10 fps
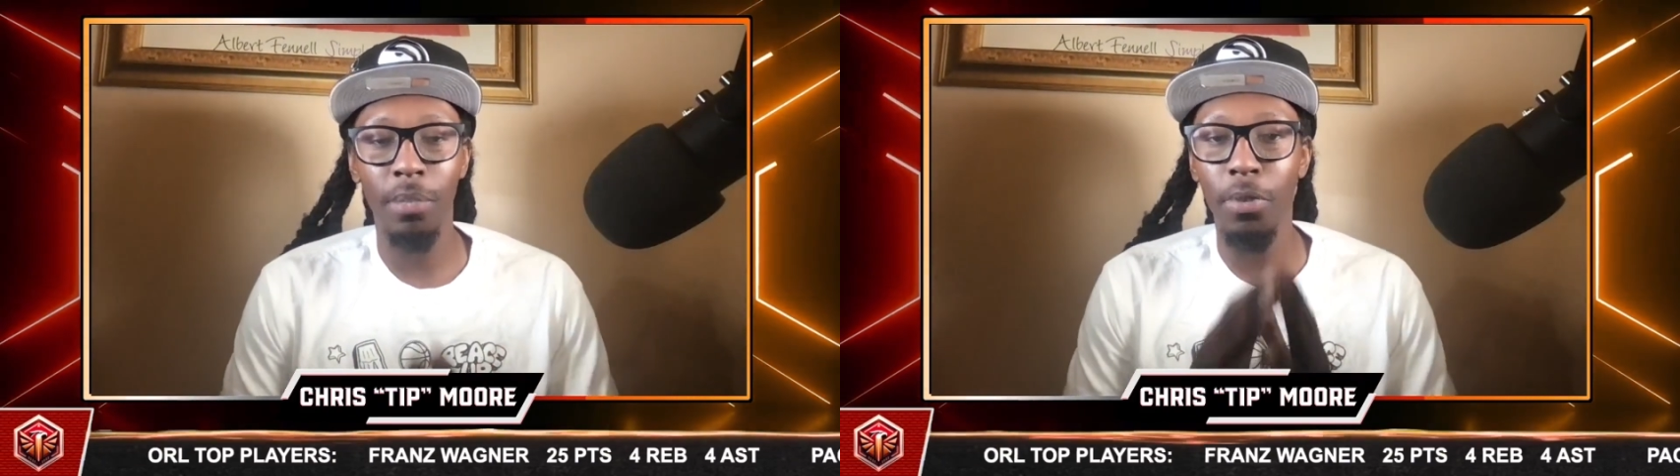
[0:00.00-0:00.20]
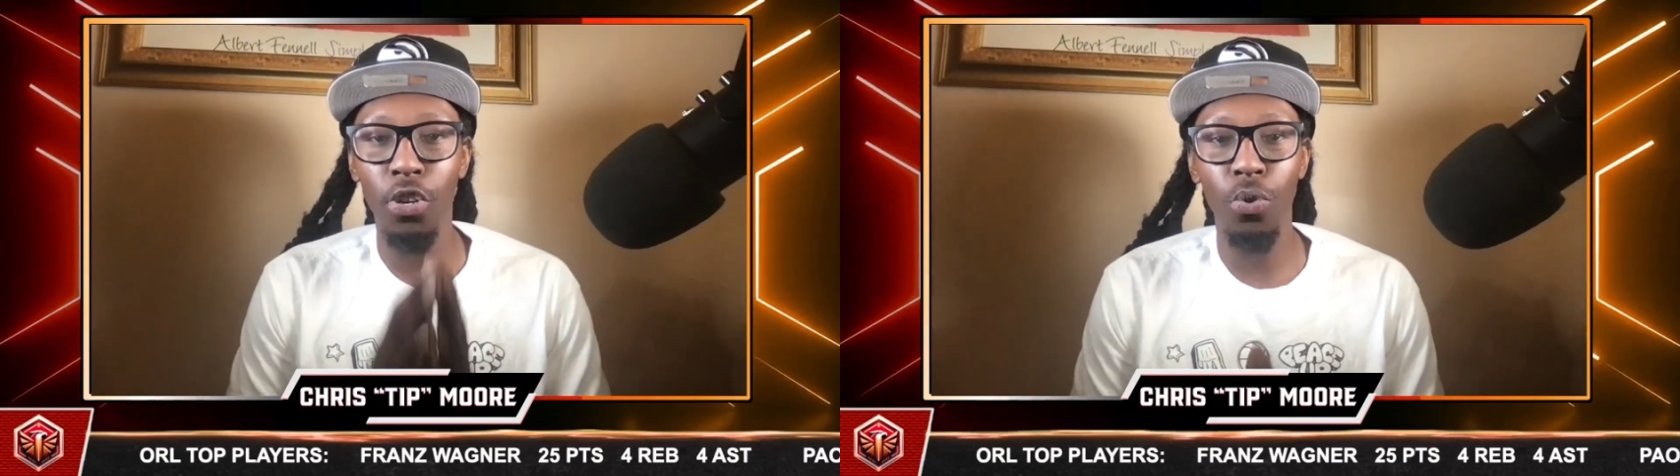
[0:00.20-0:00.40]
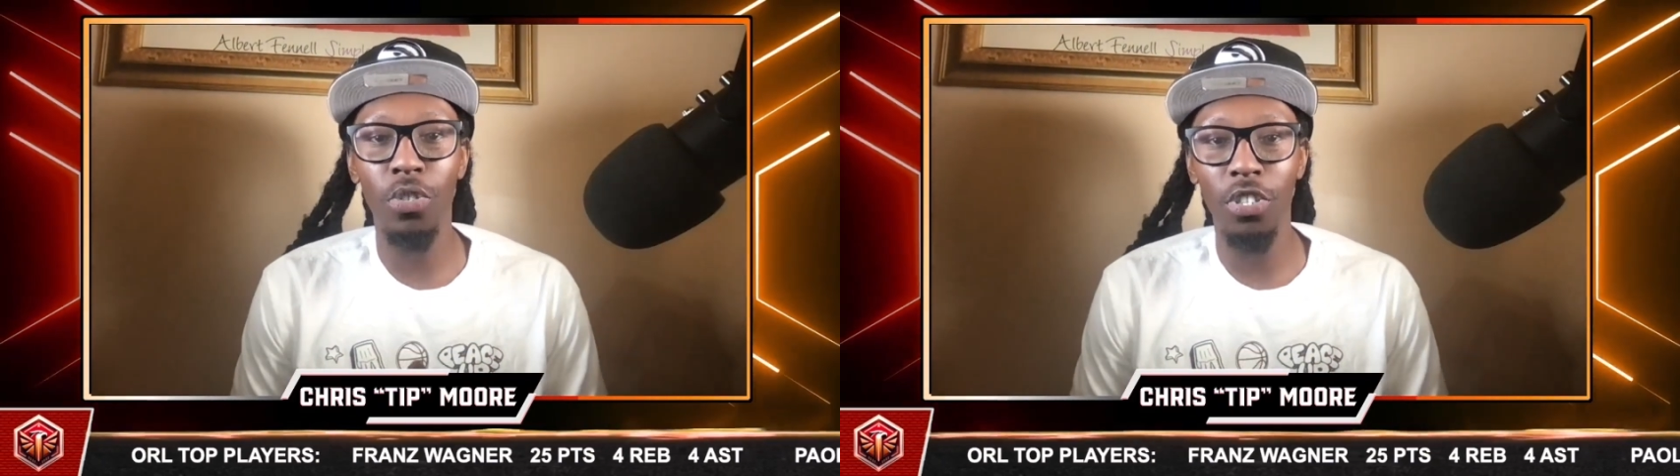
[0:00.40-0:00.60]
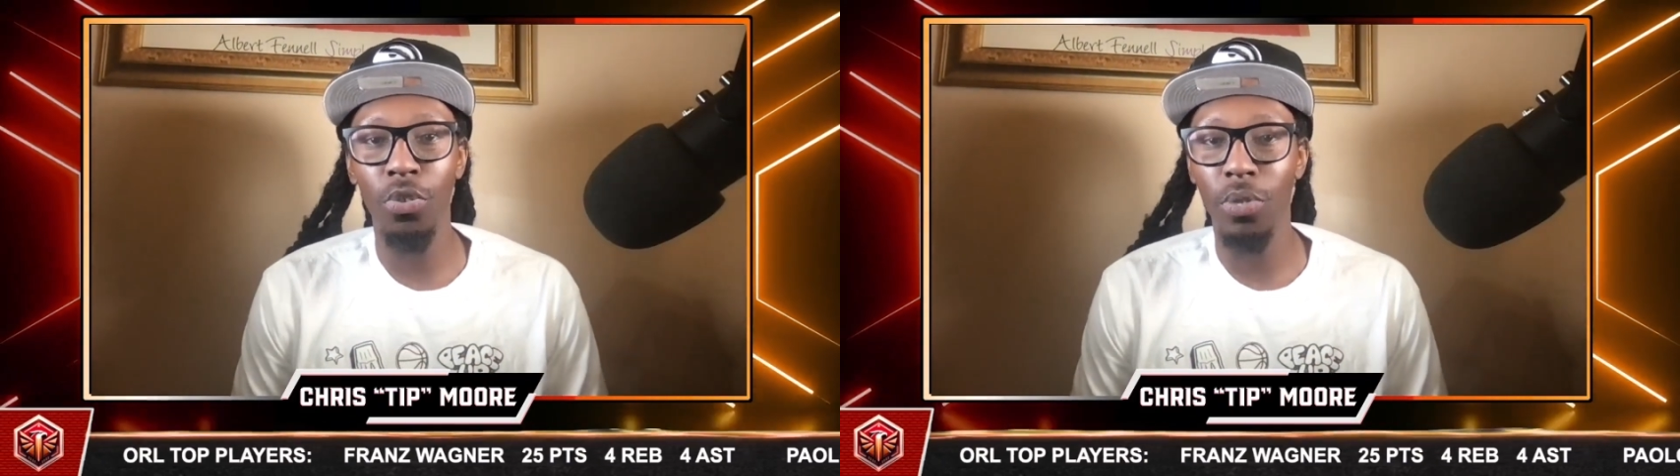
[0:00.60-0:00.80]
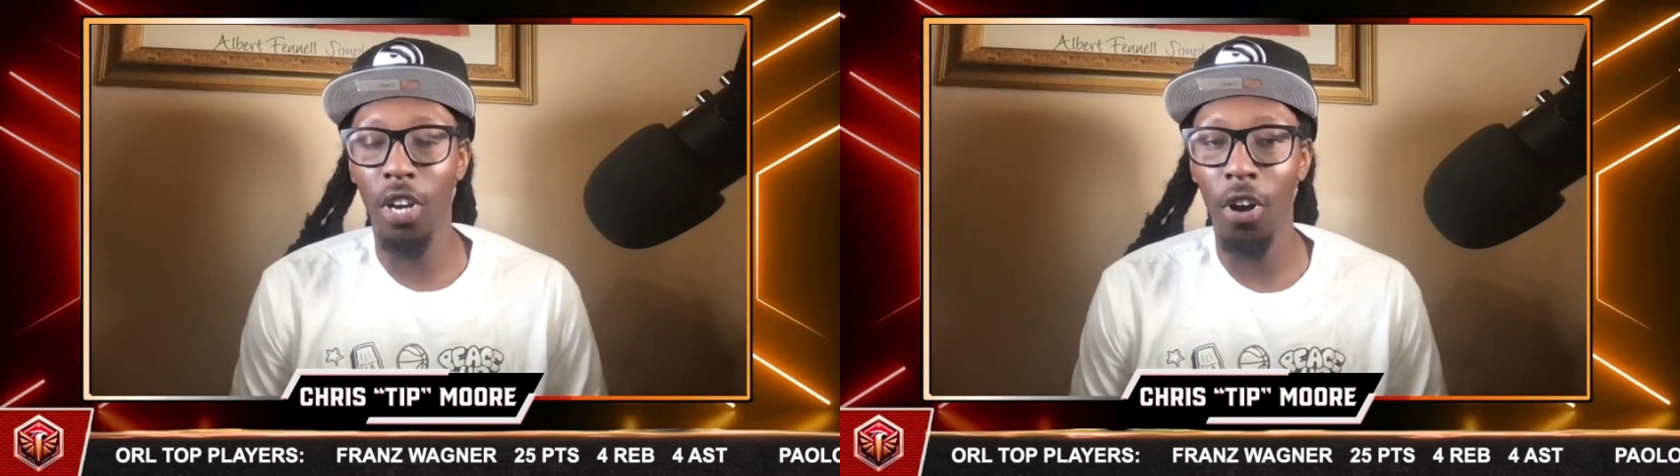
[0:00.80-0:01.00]
some huge
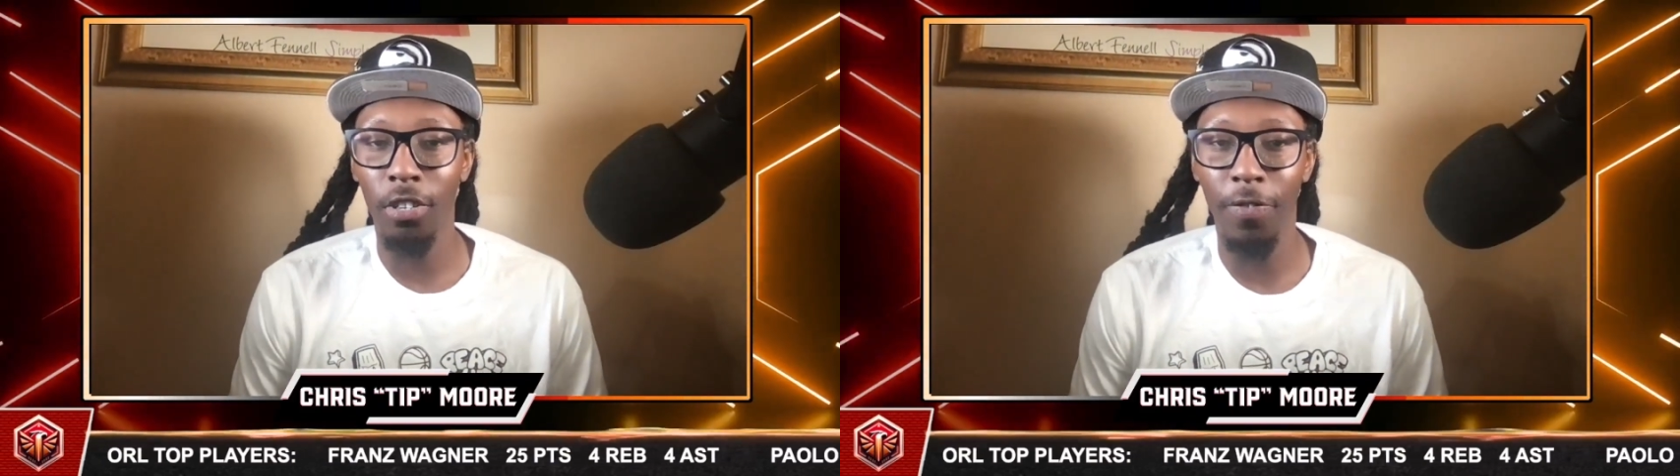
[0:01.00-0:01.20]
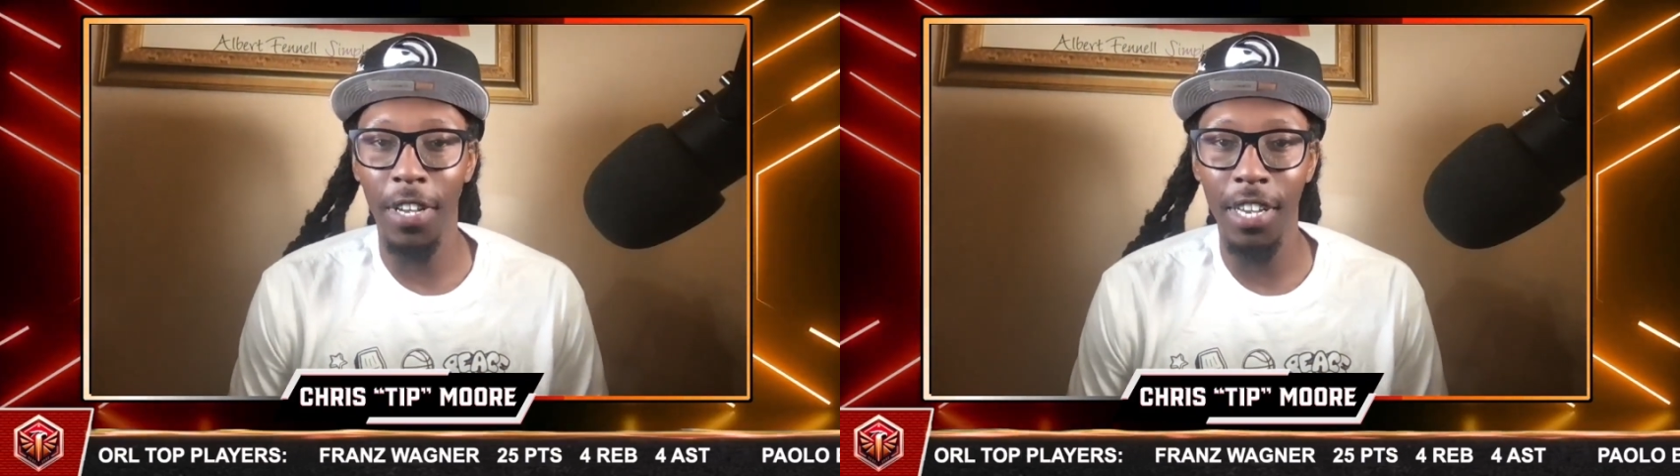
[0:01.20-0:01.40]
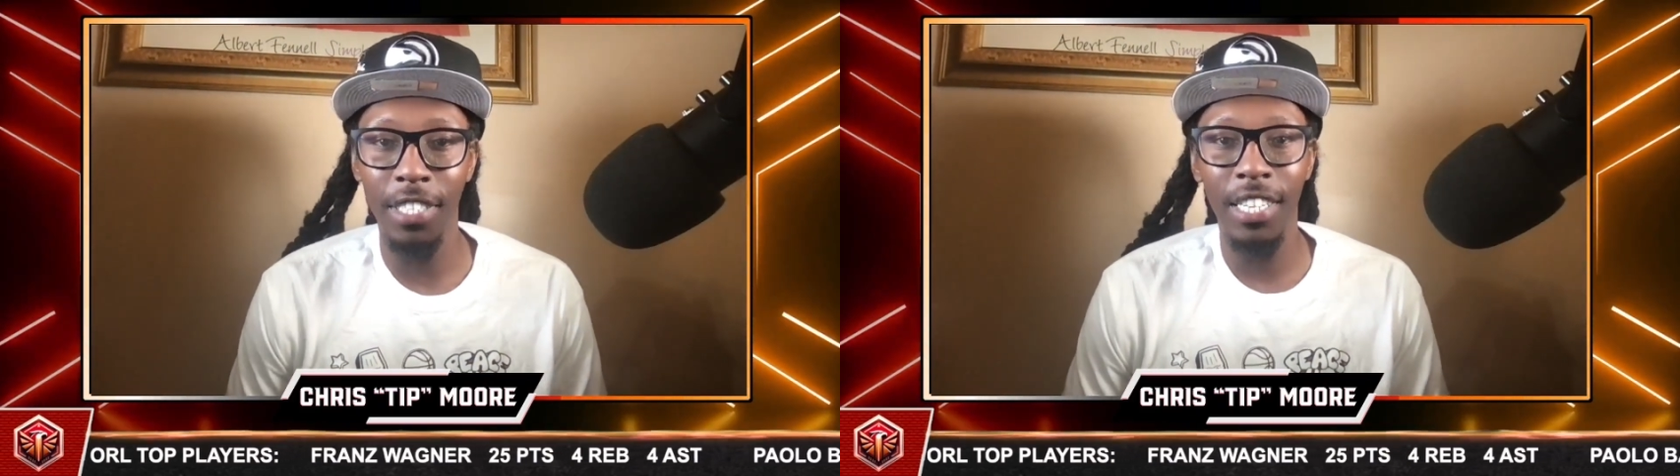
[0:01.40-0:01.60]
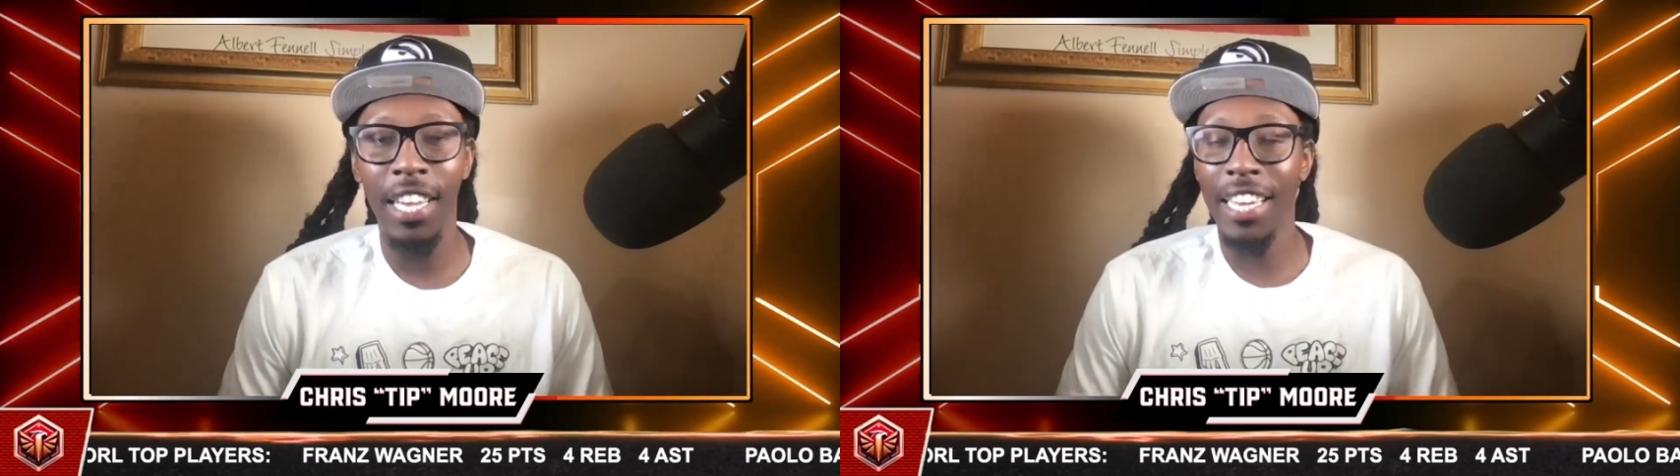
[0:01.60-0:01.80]
news, Hawks fans,